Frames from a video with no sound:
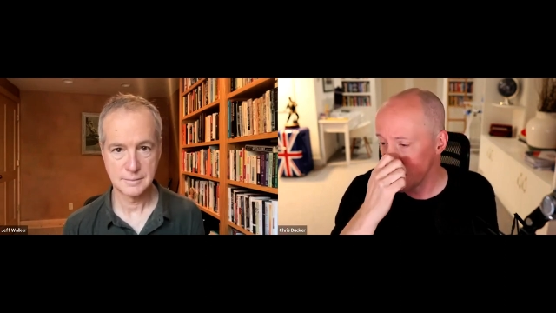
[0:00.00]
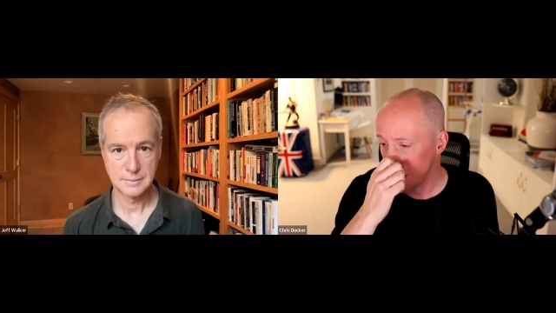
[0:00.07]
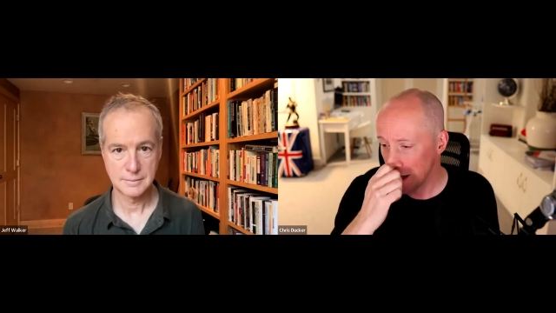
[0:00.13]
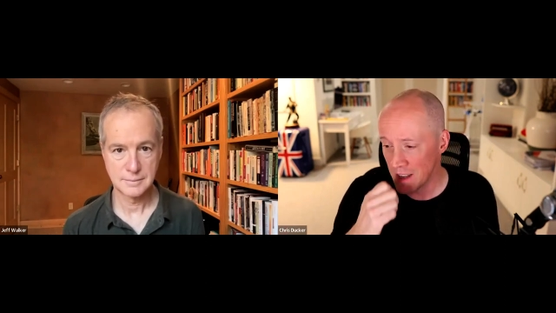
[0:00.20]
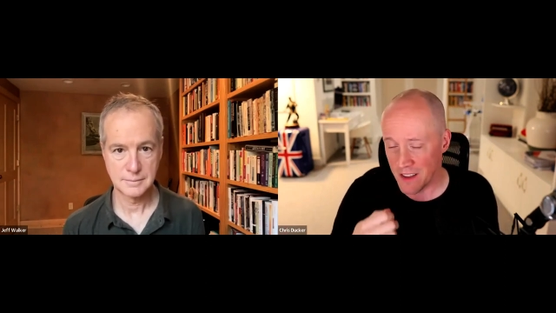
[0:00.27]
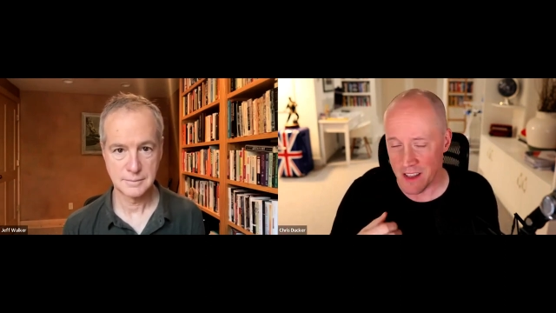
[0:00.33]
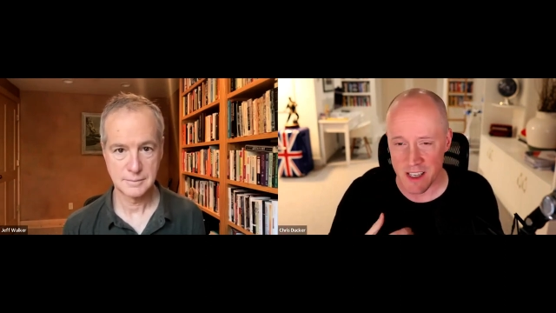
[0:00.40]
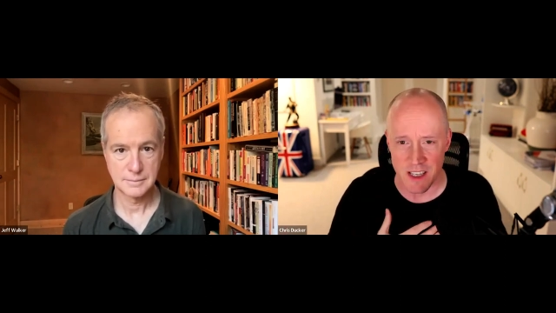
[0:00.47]
Speaker 1: This
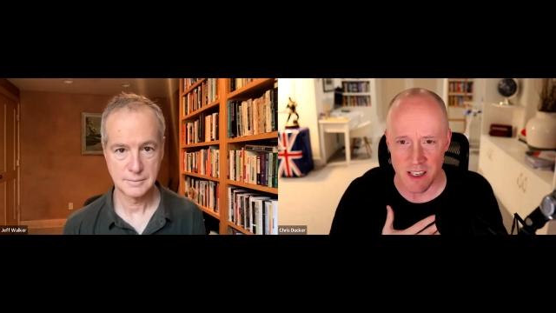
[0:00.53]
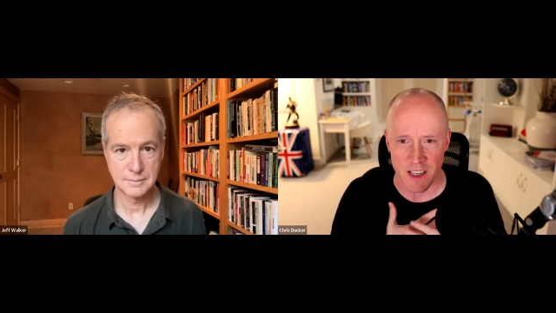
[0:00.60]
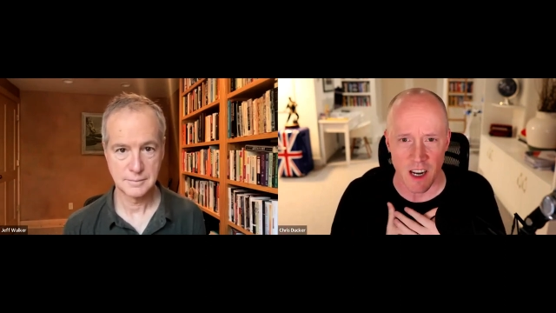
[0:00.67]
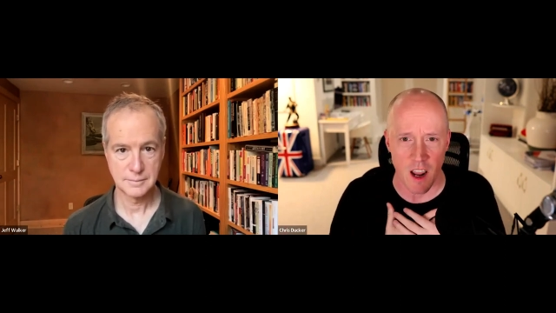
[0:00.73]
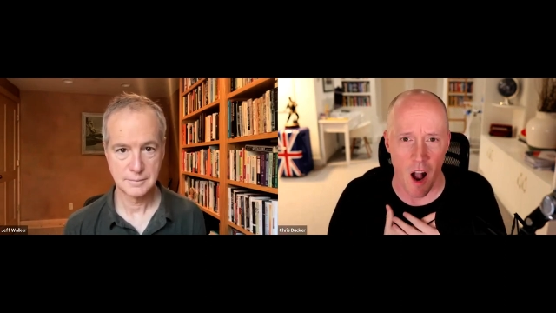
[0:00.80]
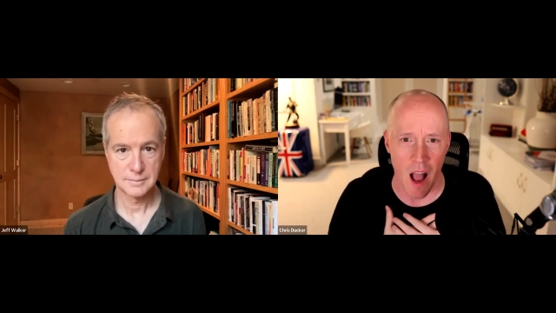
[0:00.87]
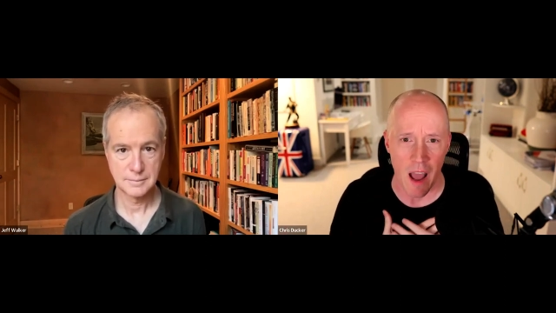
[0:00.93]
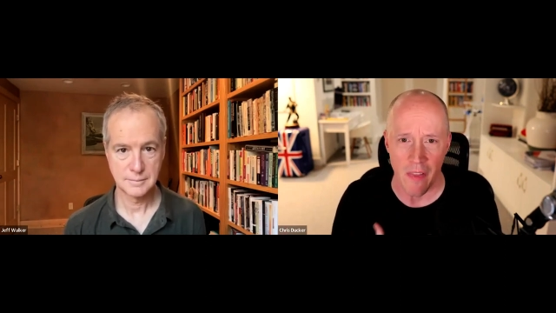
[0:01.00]
is a guy at
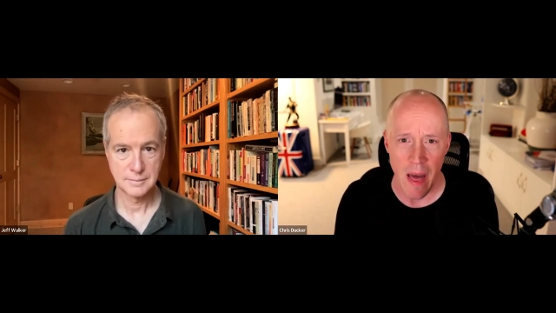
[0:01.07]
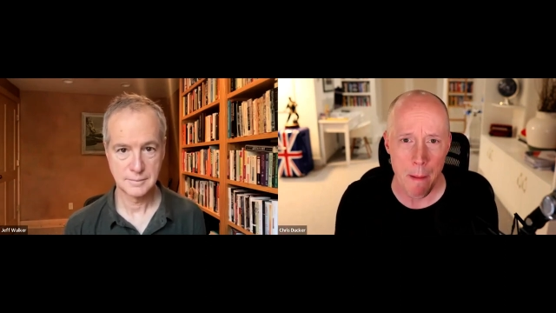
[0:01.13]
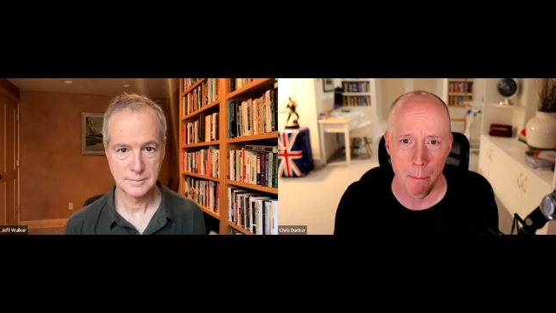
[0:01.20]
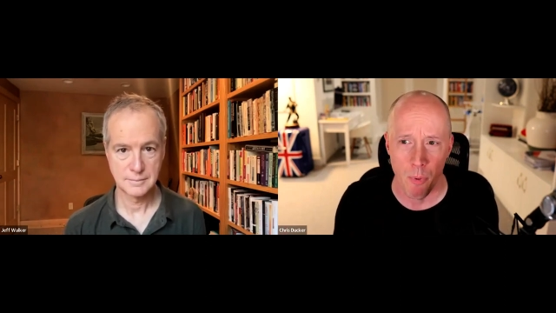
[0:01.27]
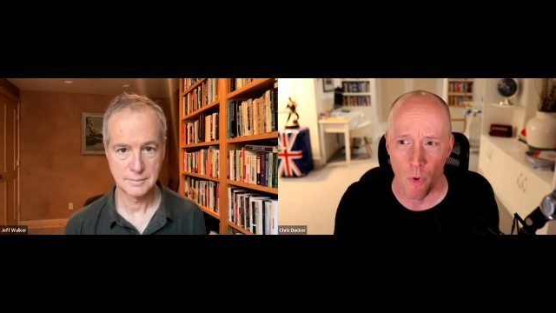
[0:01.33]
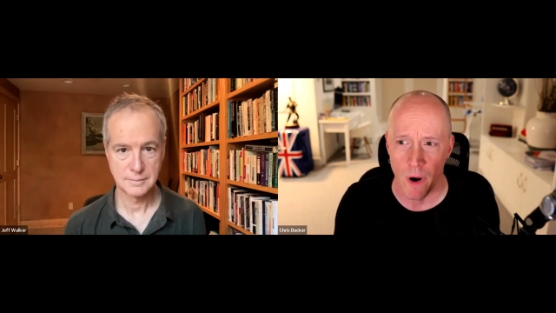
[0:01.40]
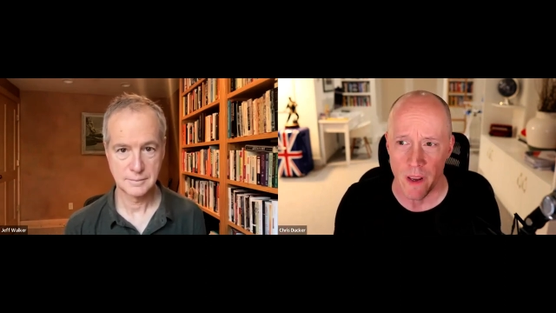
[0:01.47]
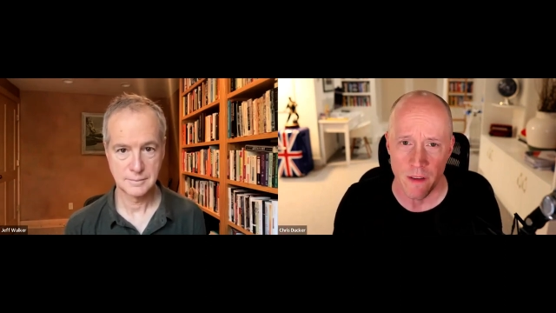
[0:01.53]
that
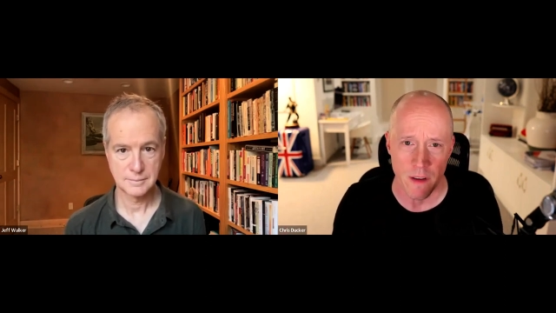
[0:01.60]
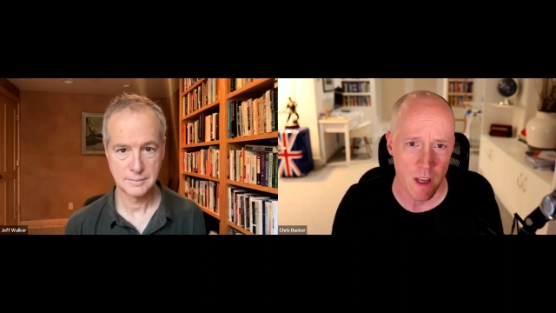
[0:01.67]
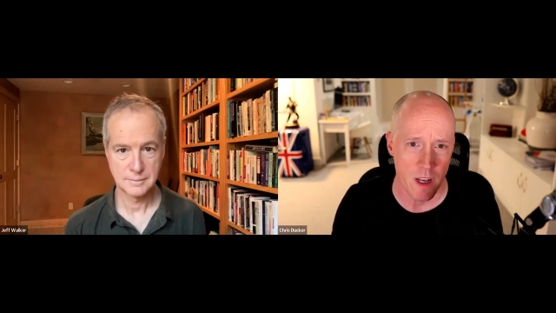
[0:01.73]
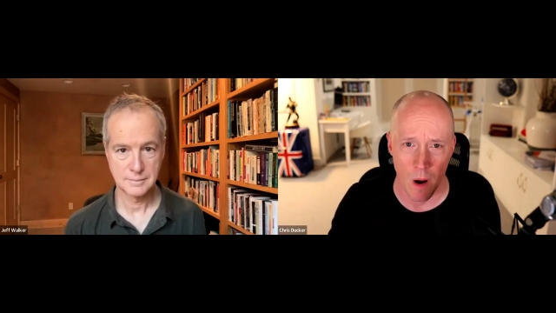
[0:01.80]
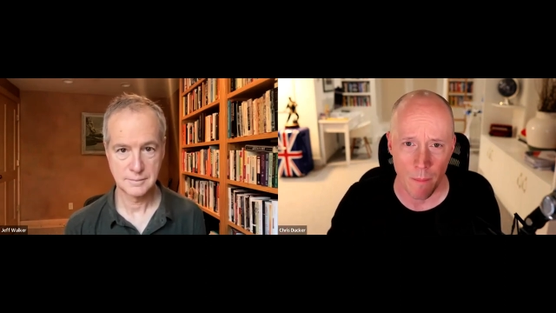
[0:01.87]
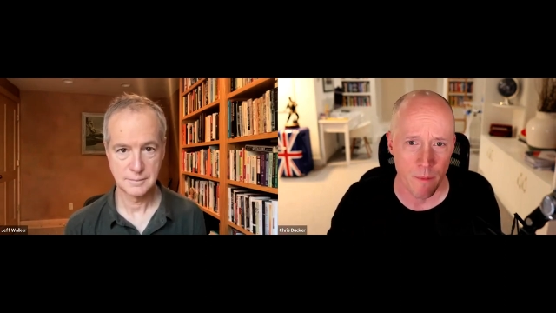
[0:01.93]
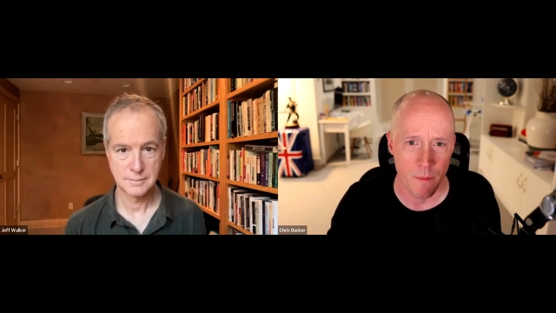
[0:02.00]
point, you know, I'm doing